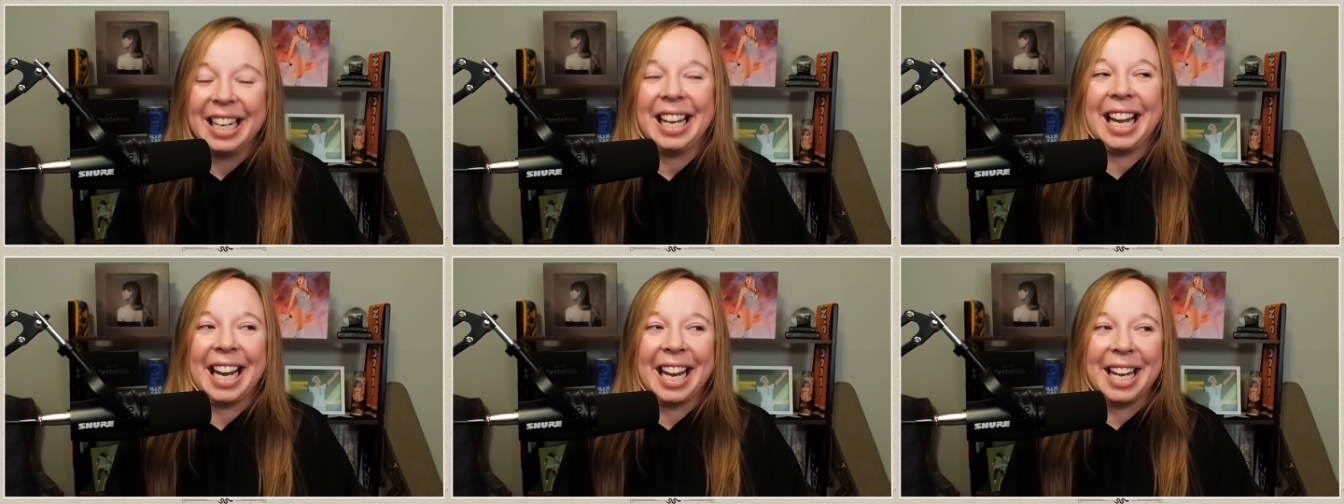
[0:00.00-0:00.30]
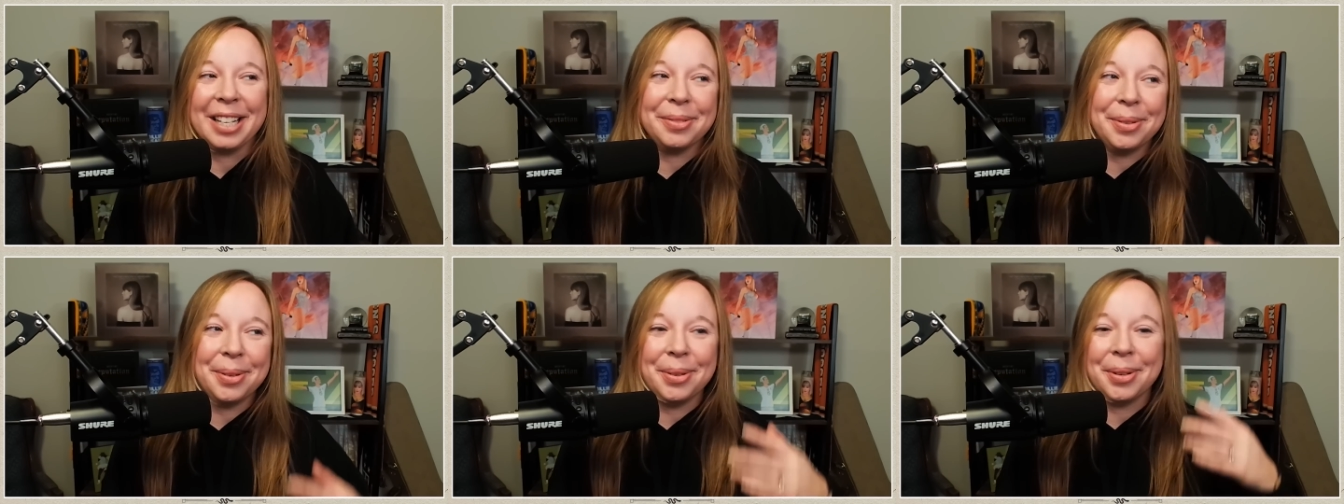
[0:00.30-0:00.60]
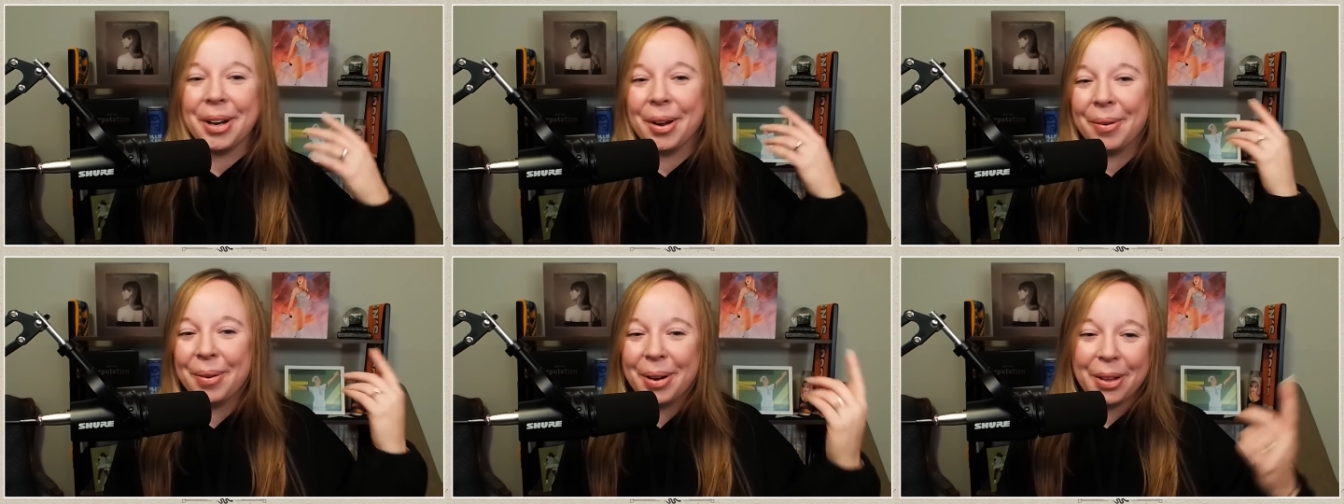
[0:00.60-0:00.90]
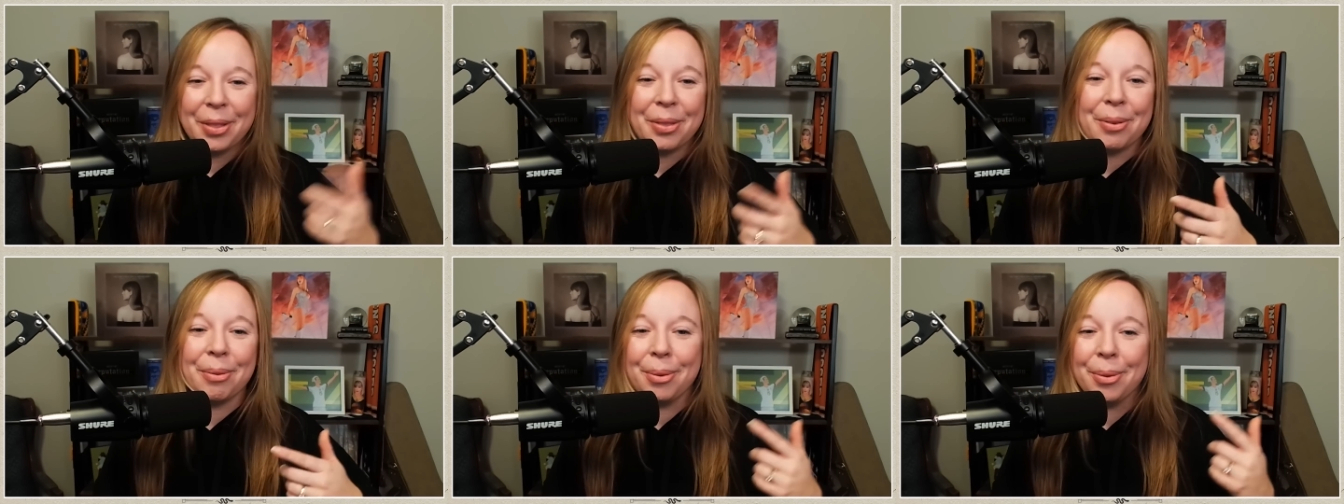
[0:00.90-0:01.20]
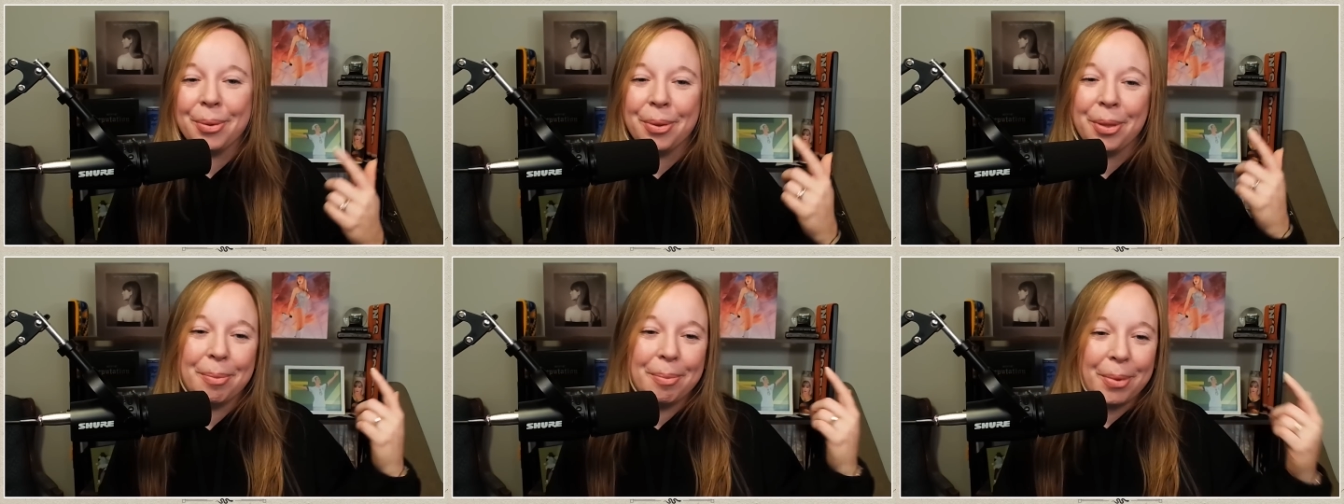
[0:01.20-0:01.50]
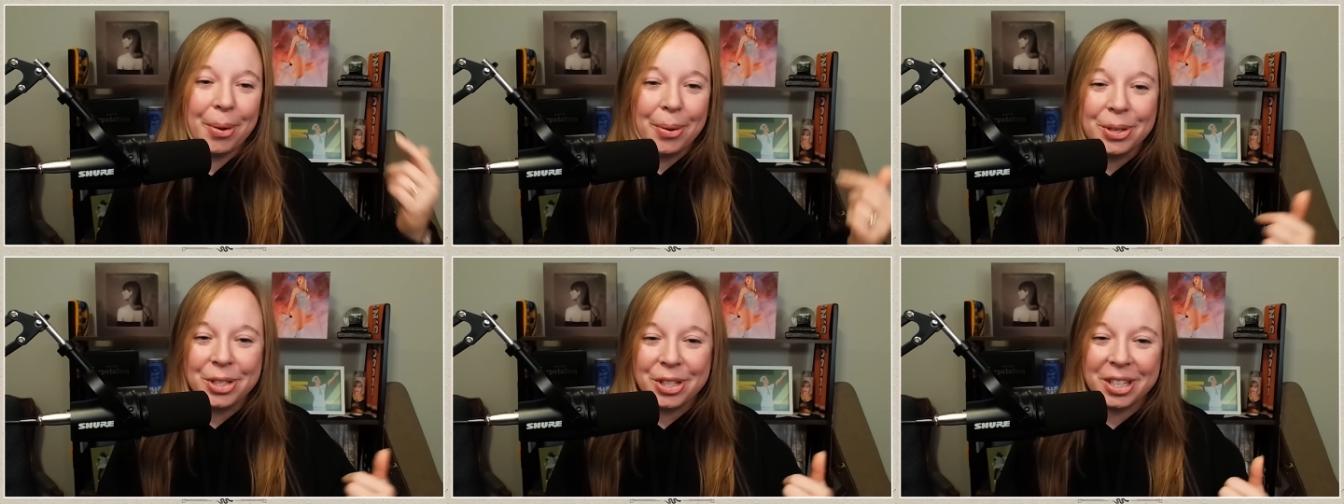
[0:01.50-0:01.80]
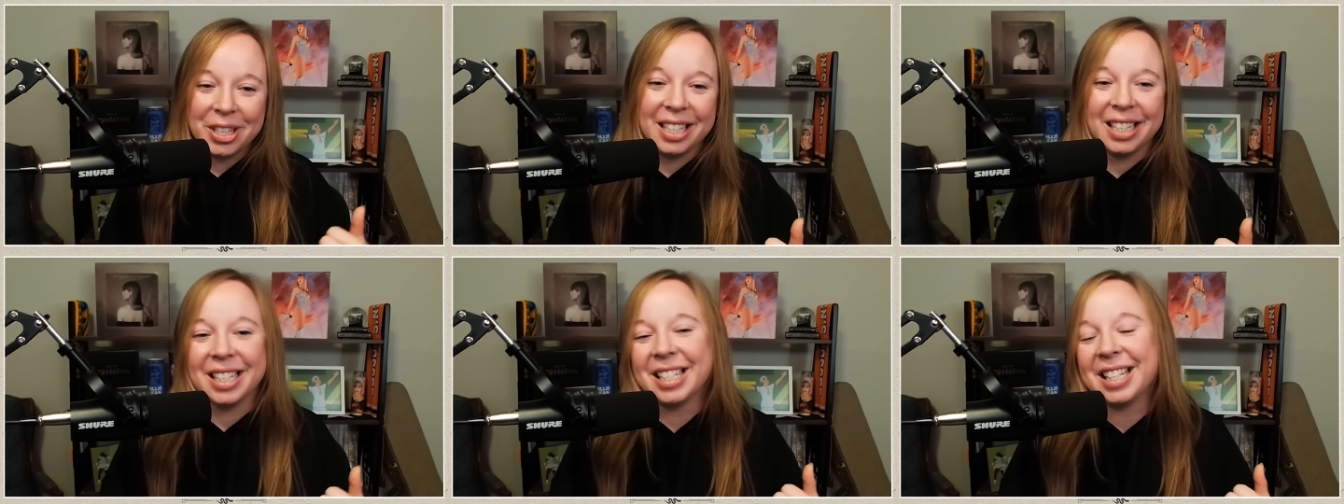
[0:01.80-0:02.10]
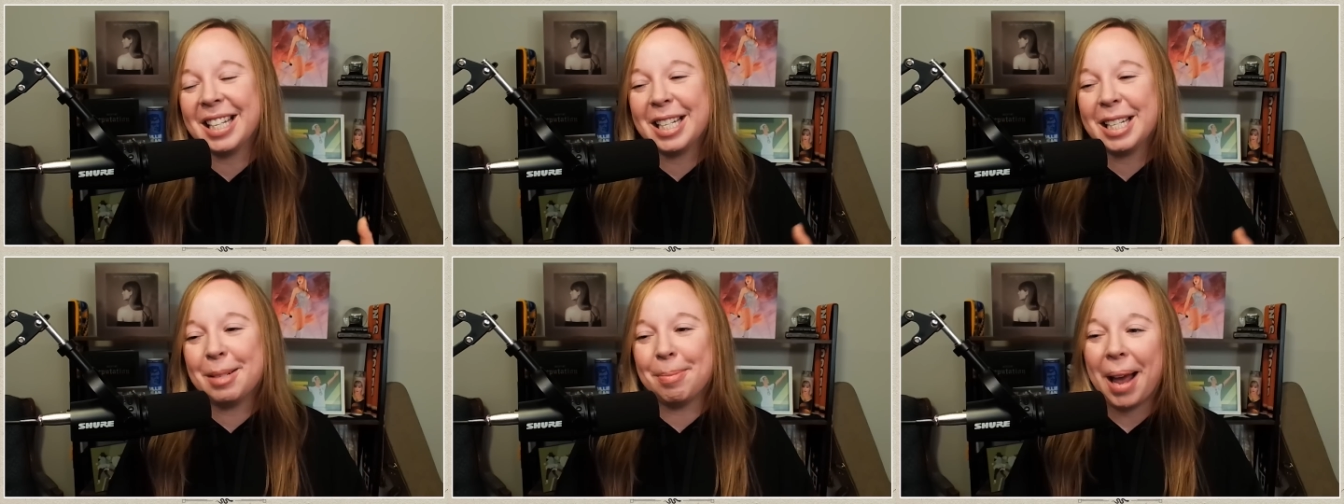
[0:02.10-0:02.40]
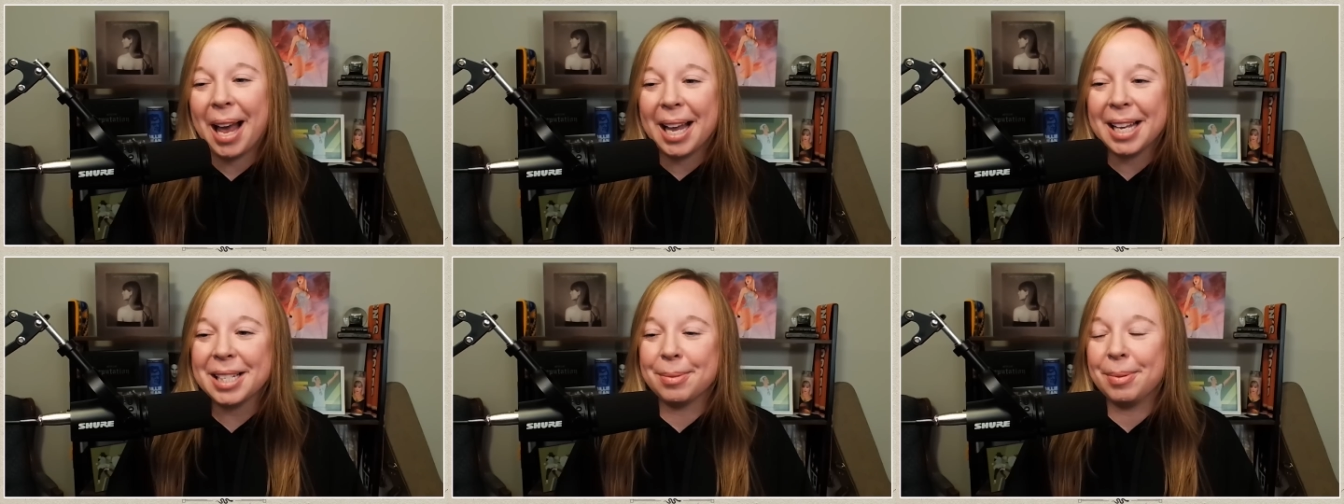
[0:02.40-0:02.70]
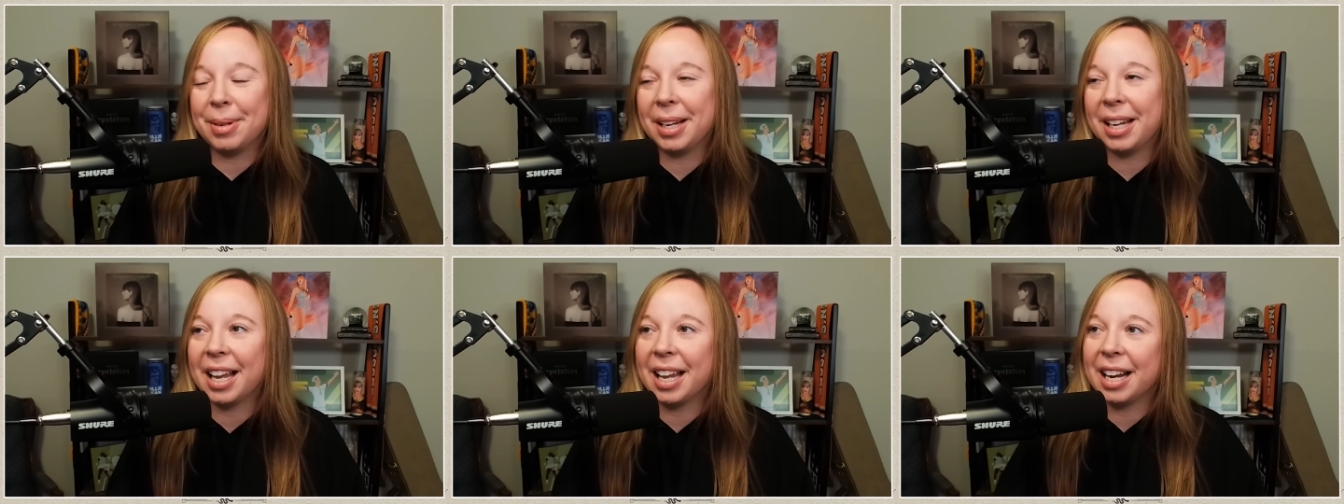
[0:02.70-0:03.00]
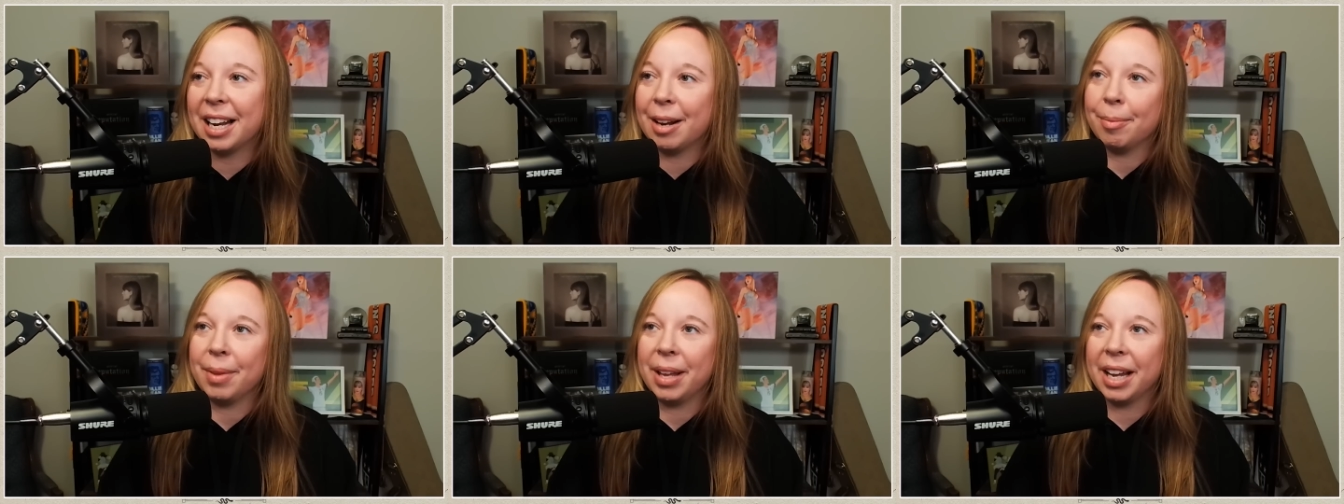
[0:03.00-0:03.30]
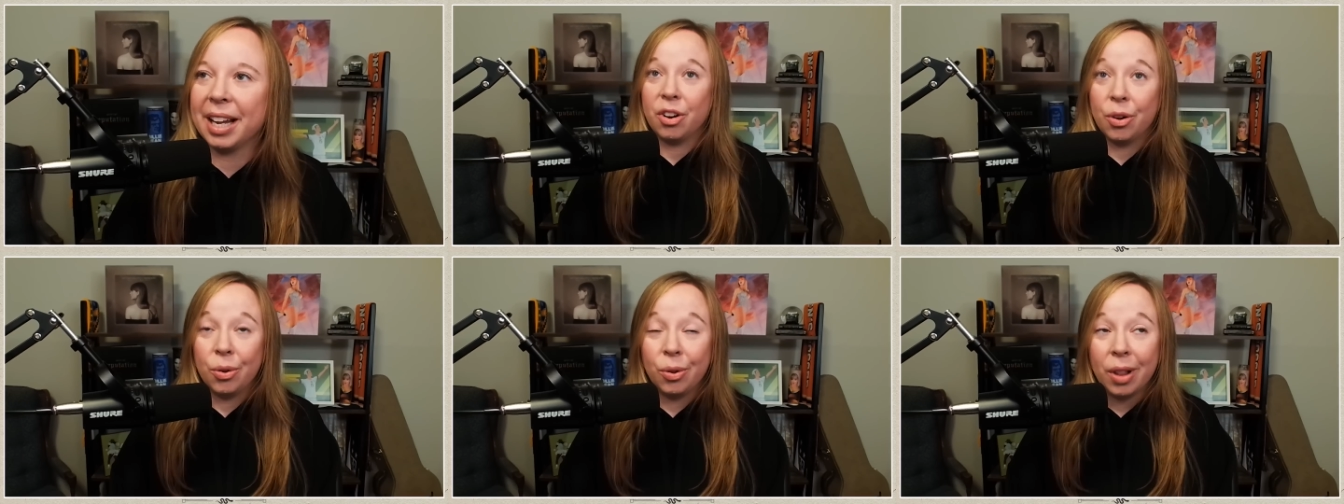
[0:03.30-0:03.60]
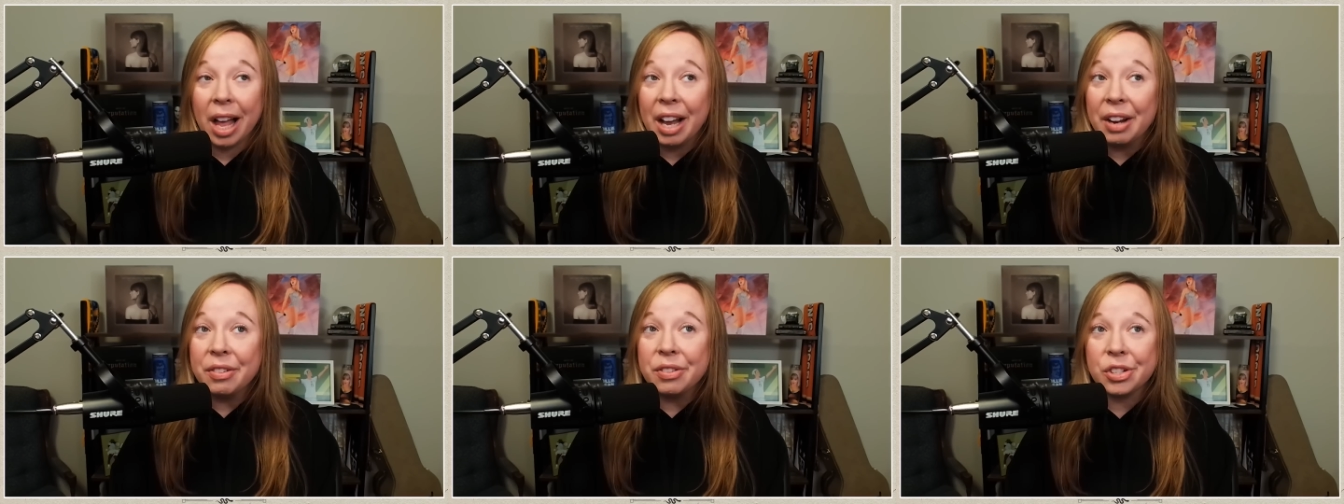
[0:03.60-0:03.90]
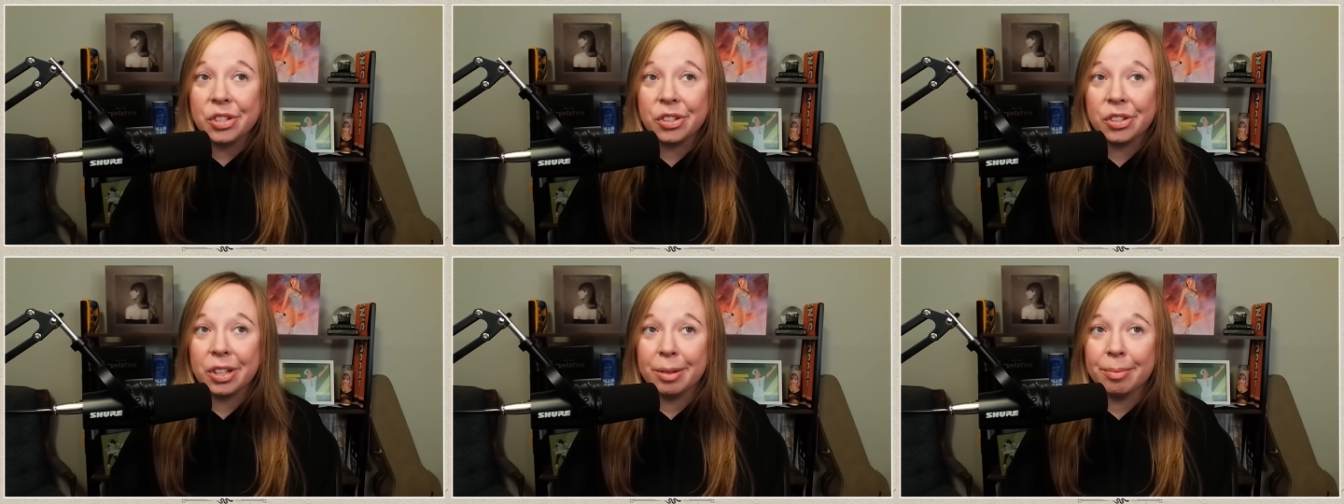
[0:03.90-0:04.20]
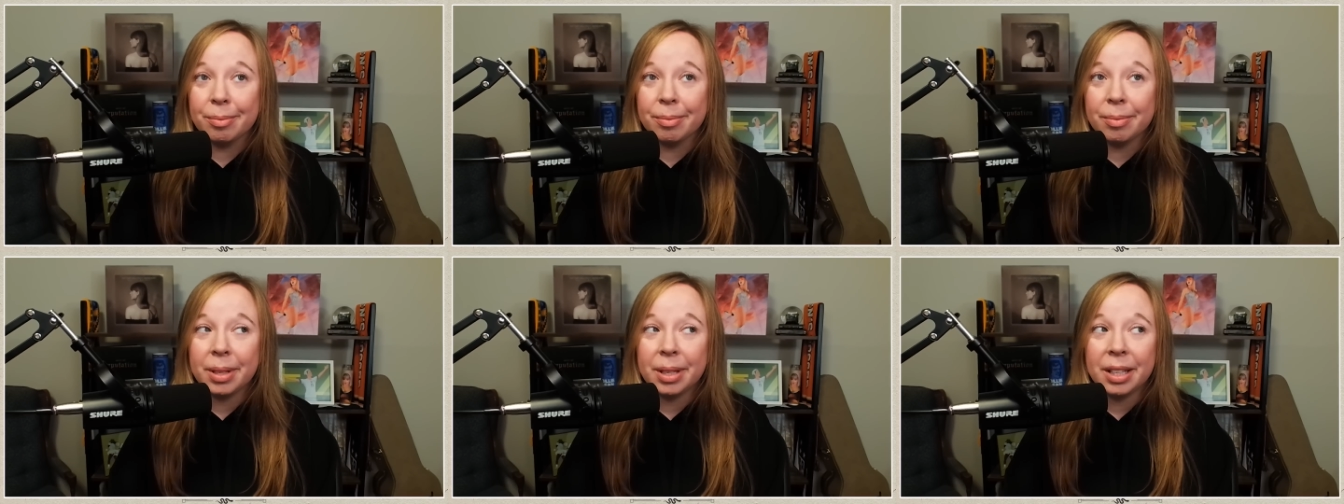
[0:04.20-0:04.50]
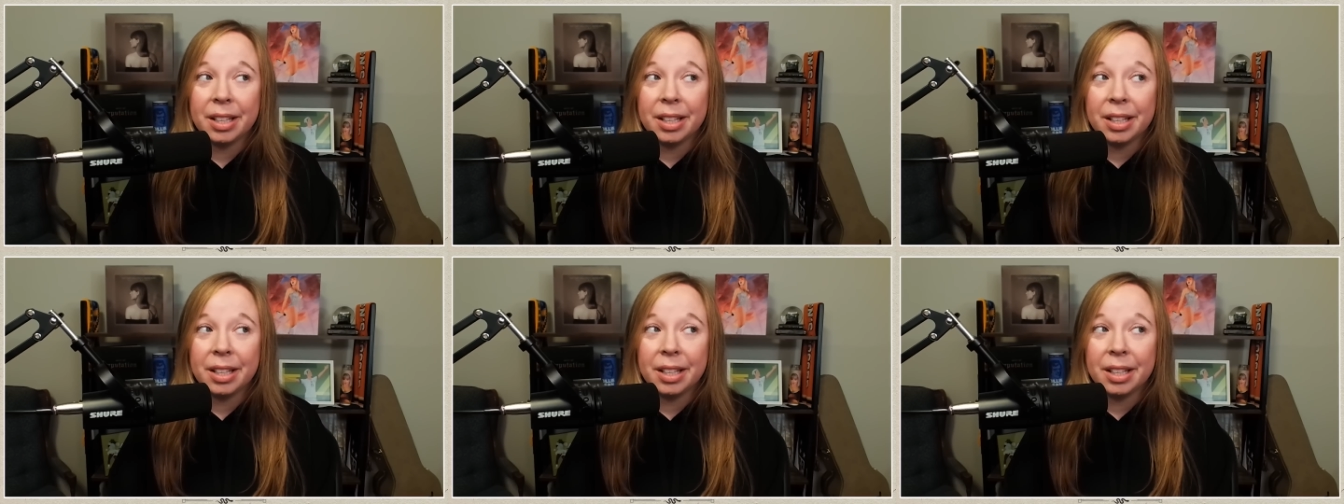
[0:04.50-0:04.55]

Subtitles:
Like, as we were going through the motions this past weekend, I'm like, no live stream.